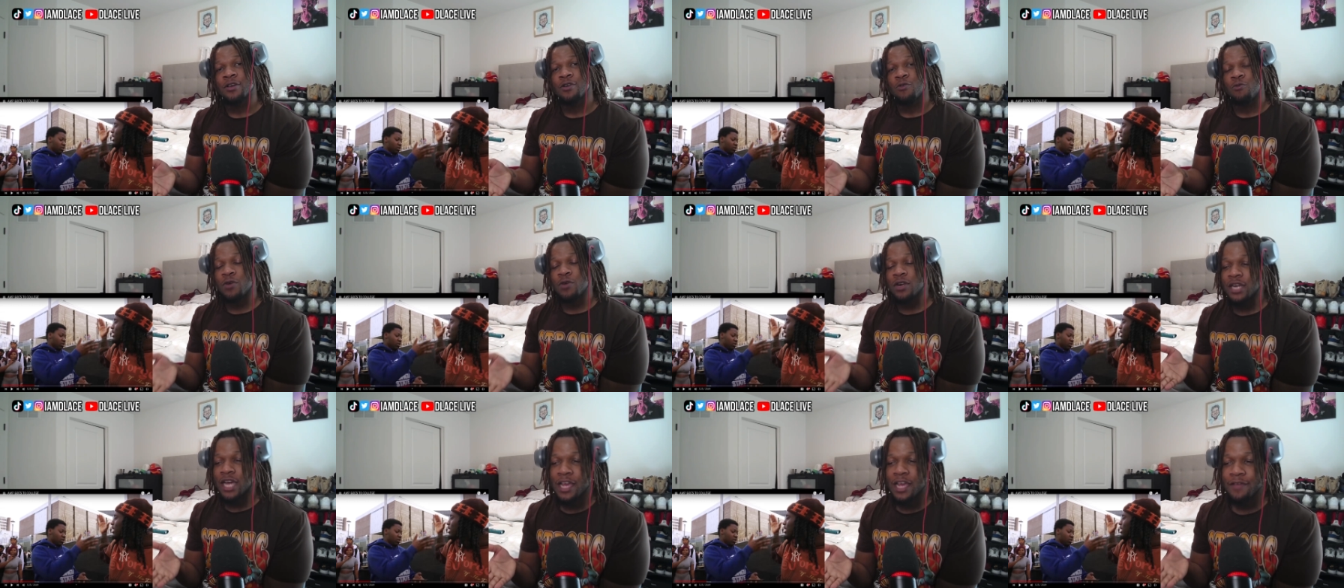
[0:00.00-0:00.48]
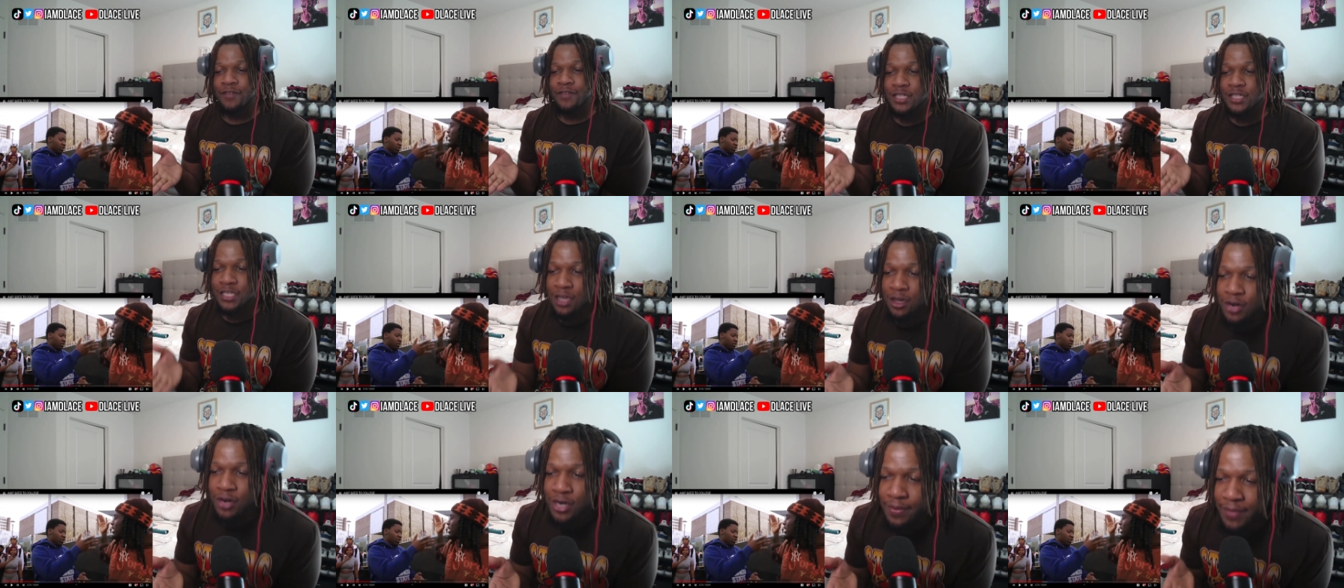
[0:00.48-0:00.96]
we not even
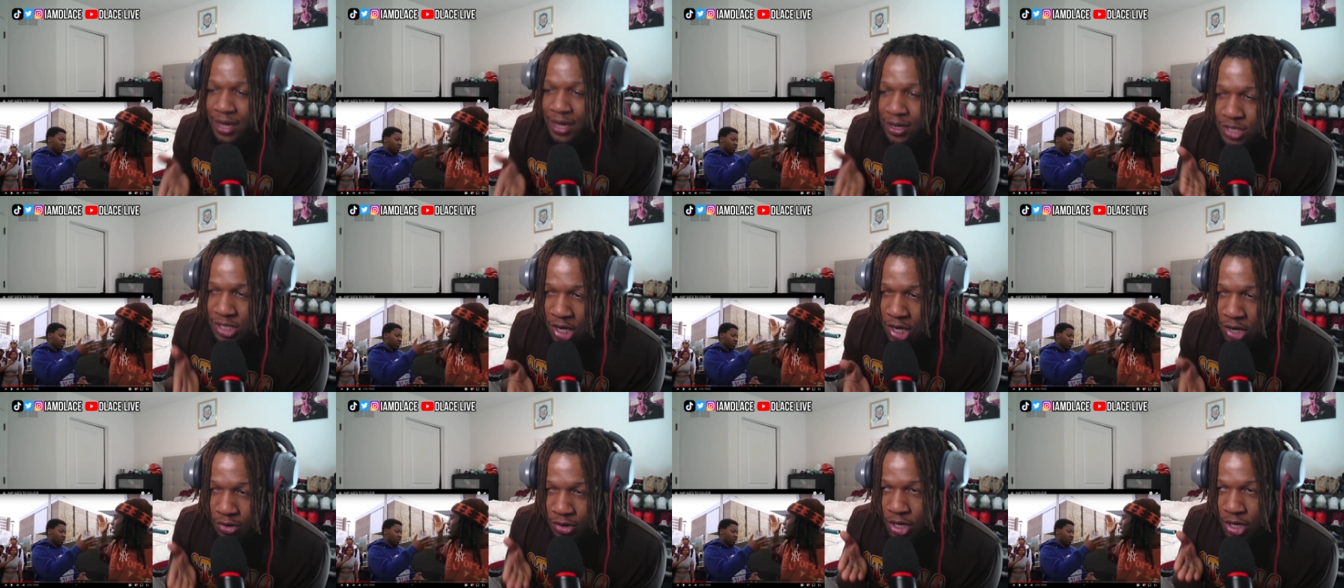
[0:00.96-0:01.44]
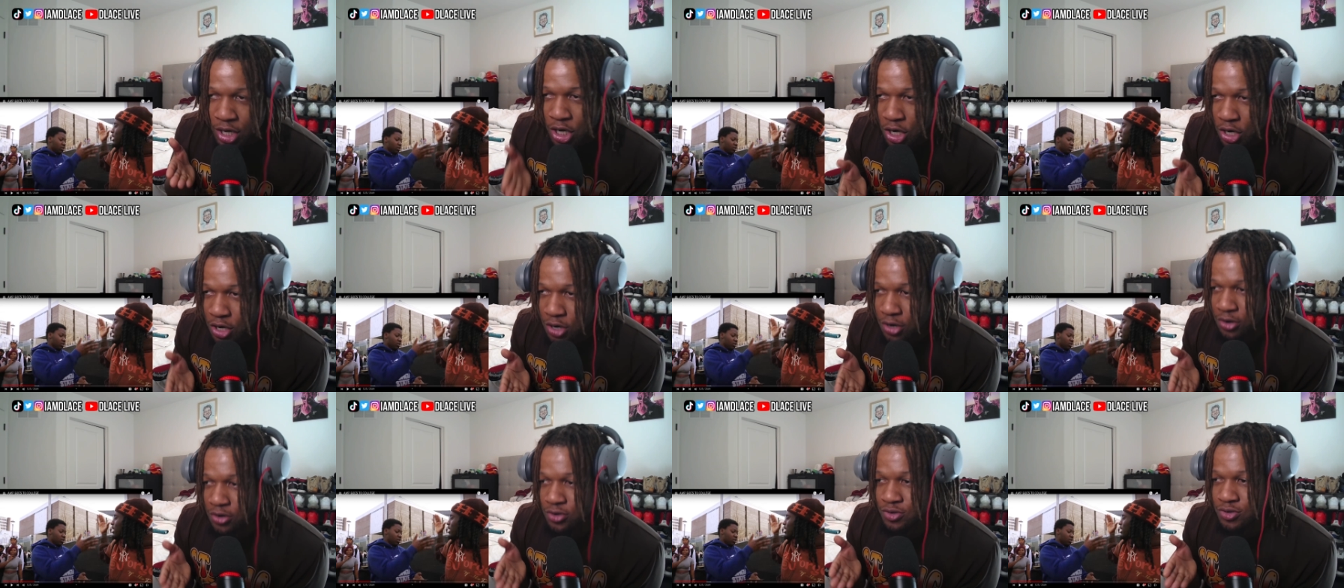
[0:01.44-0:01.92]
talking about talking to
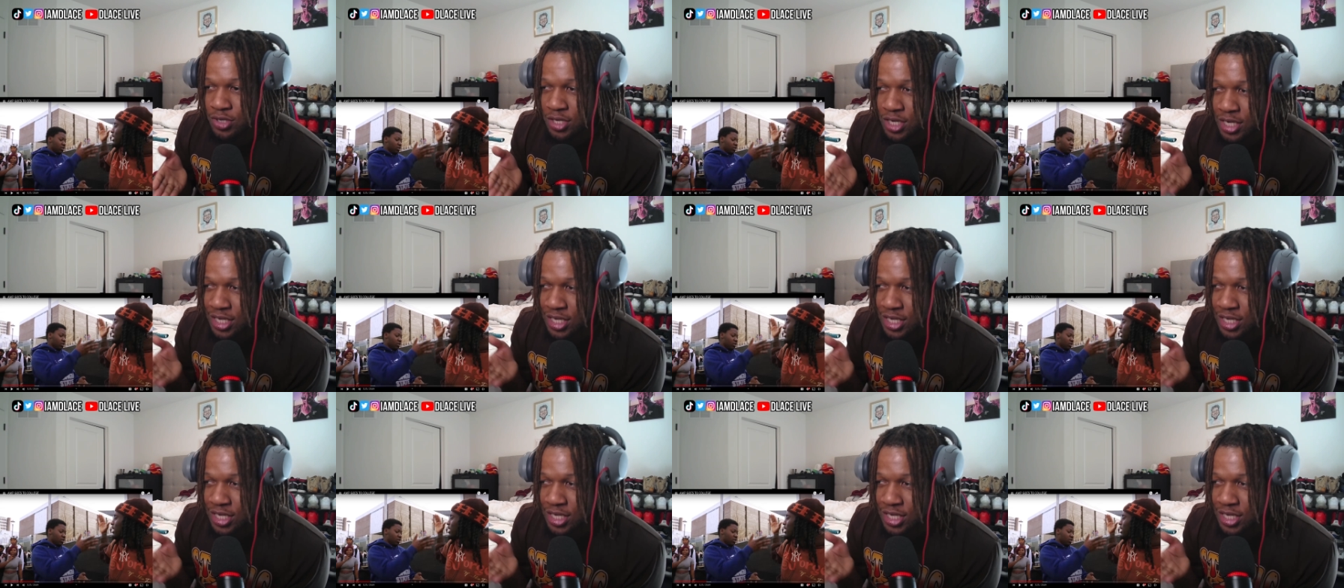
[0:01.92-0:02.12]
girls.